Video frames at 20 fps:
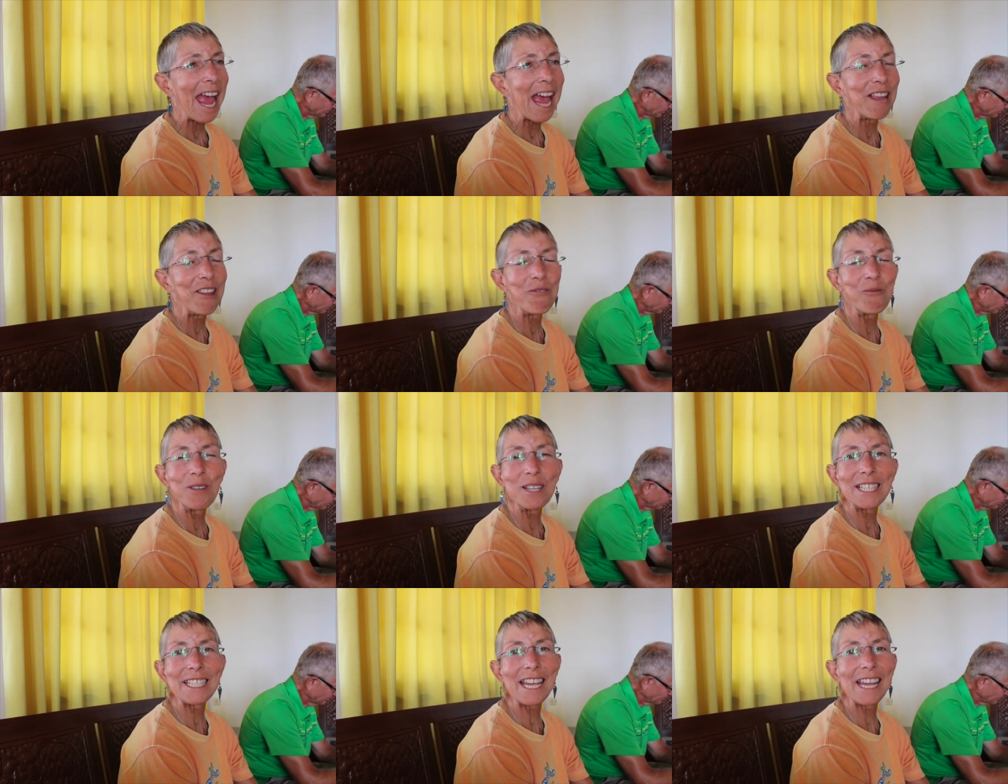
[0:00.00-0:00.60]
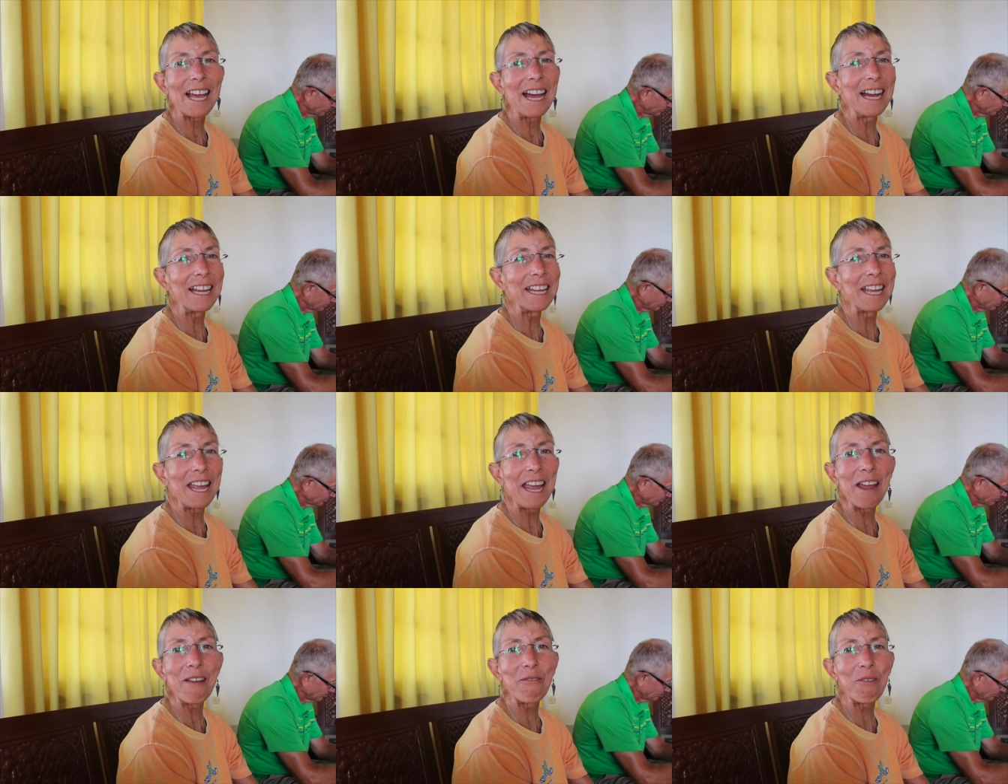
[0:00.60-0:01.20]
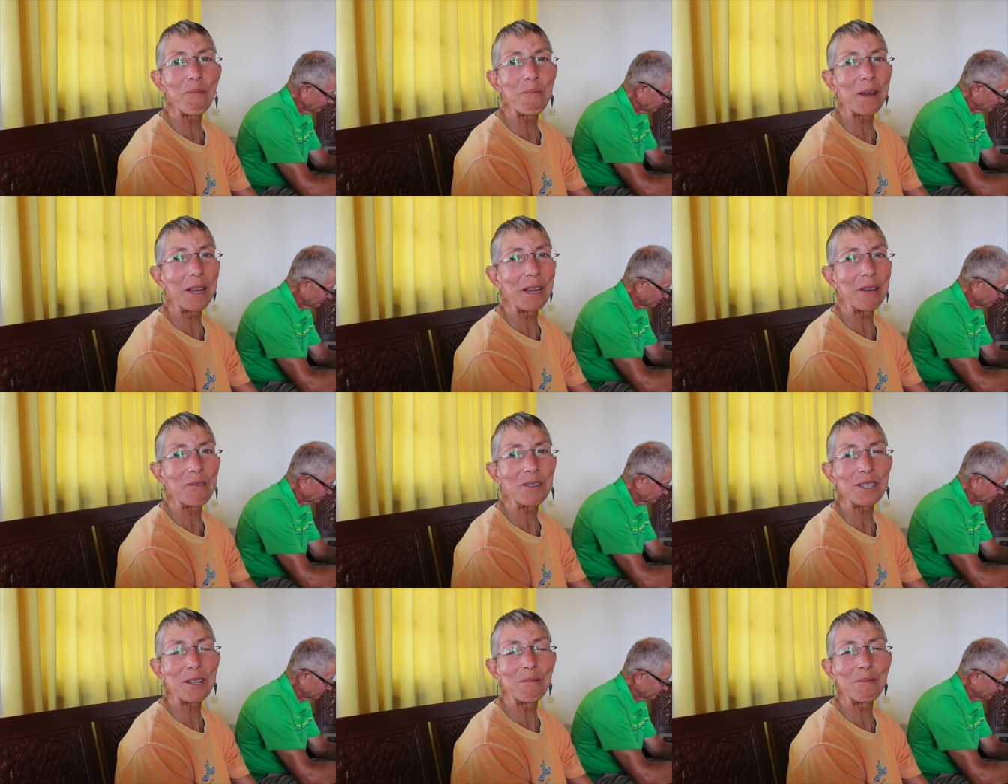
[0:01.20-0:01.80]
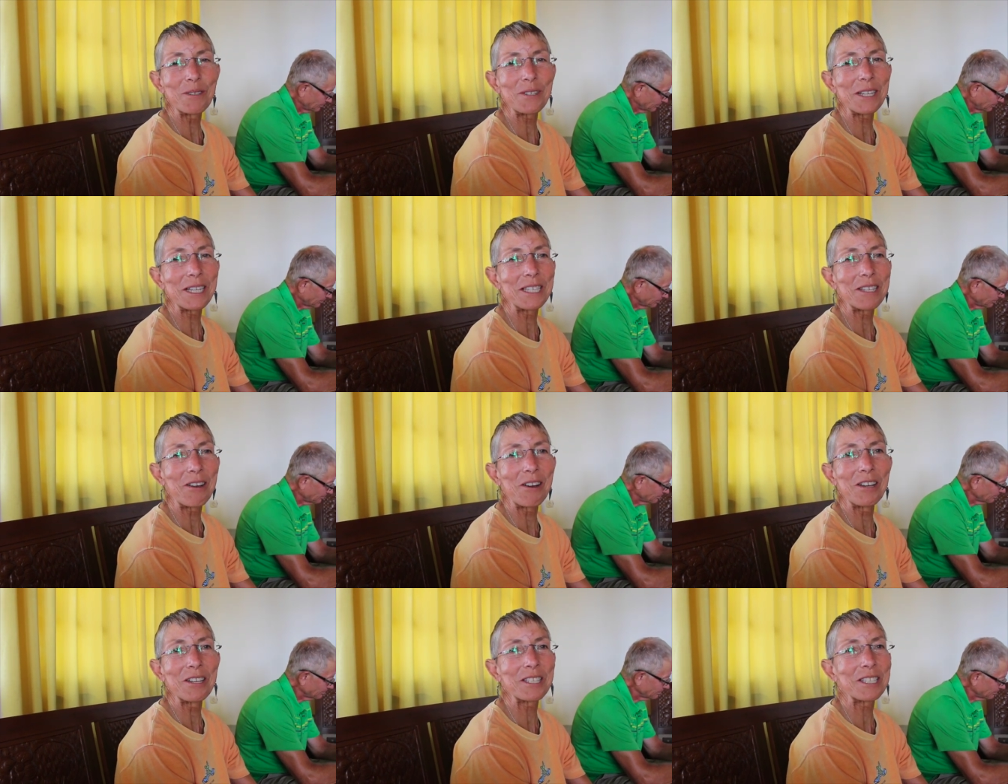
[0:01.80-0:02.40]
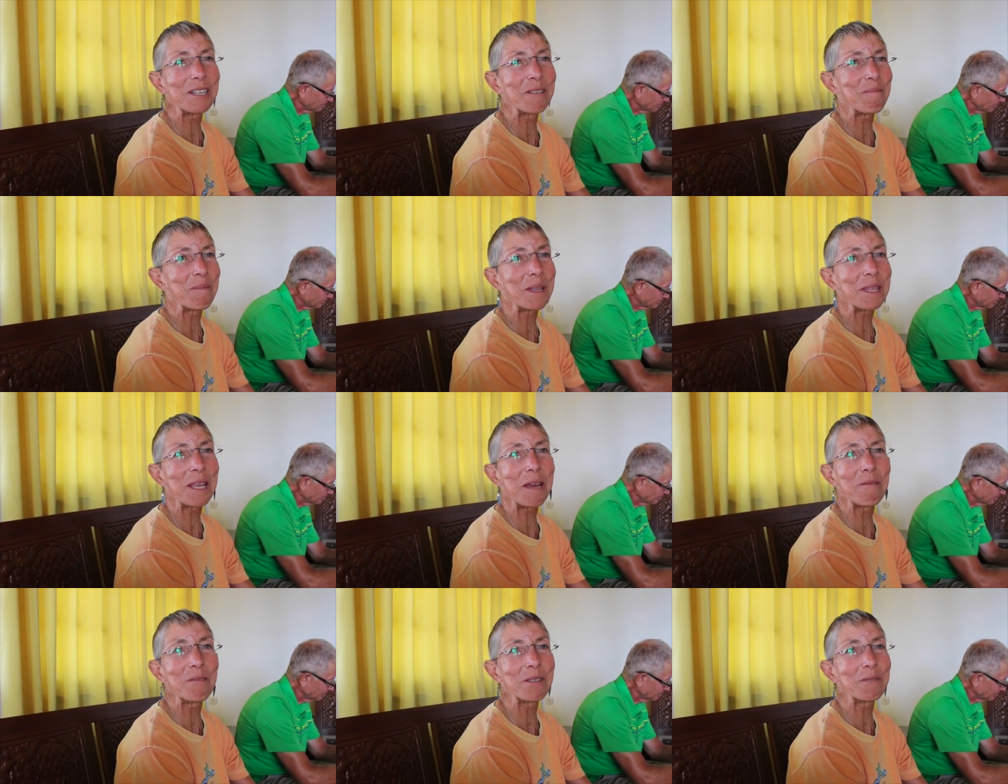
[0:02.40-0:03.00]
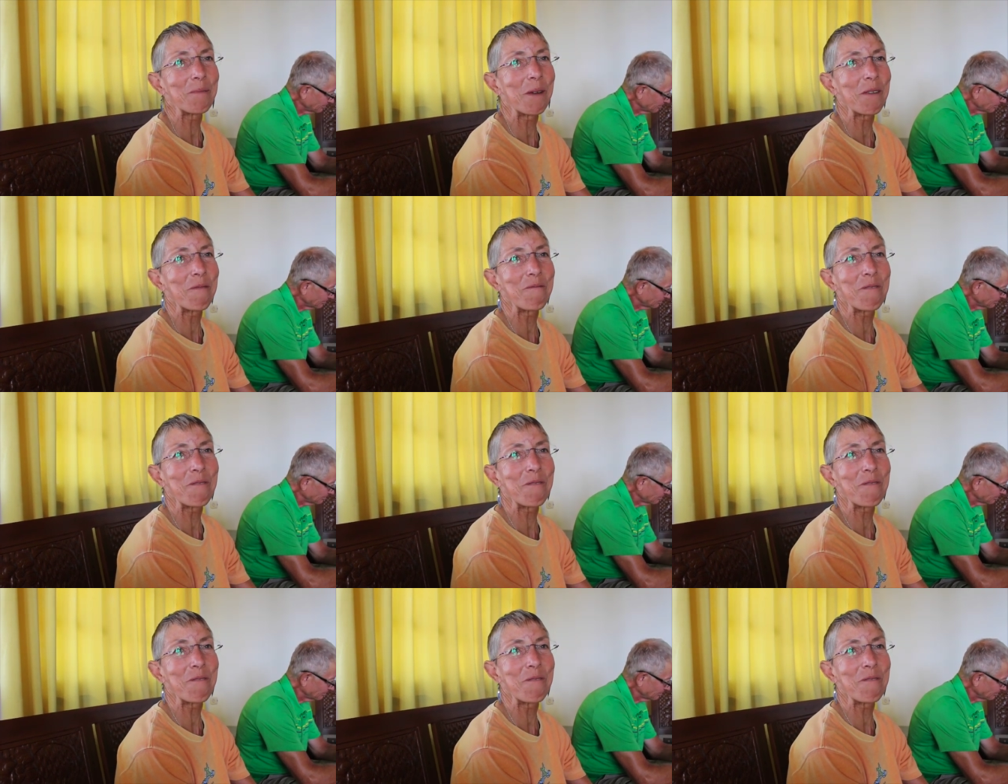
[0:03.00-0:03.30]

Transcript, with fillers: And you would say hi to everybody. It was almost exhausting, but that was my